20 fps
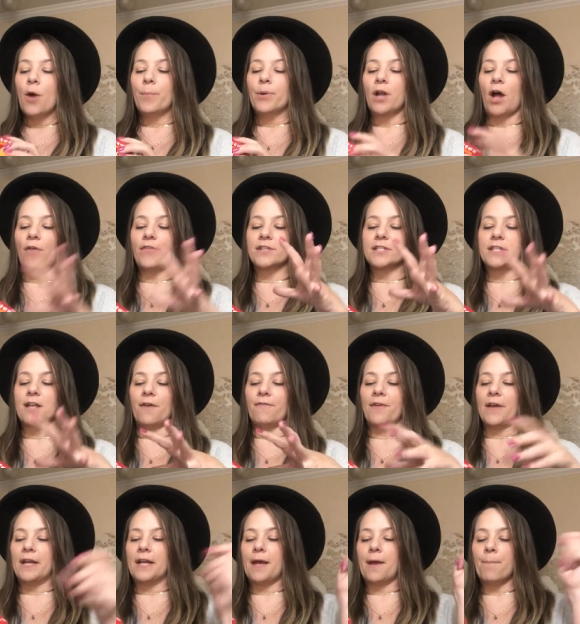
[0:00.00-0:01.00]
put all the
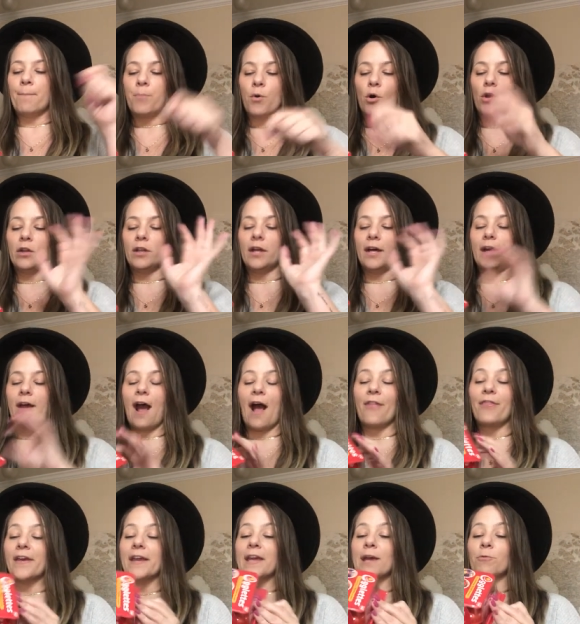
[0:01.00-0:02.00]
stuff in it, boil it.
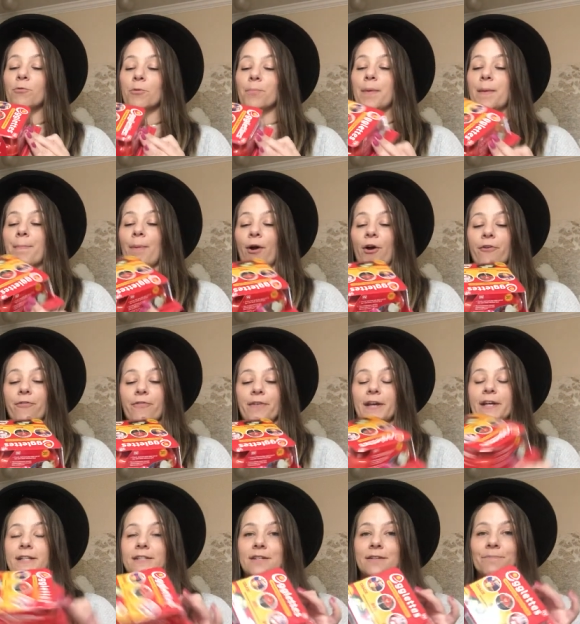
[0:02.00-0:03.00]
I think it would be
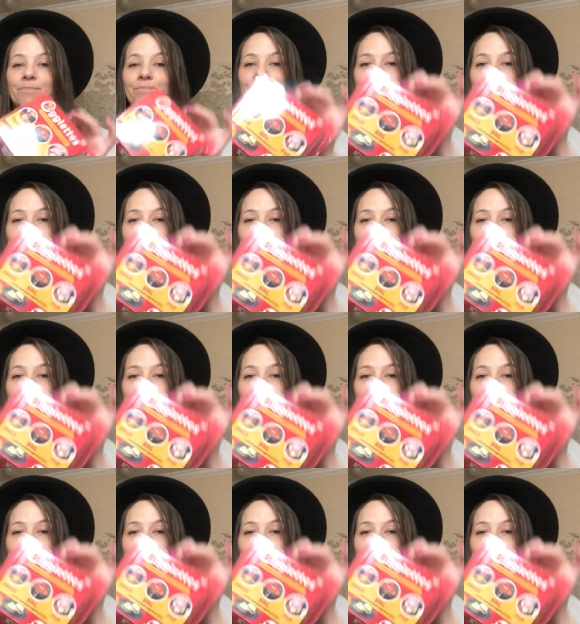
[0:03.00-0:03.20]
perfect.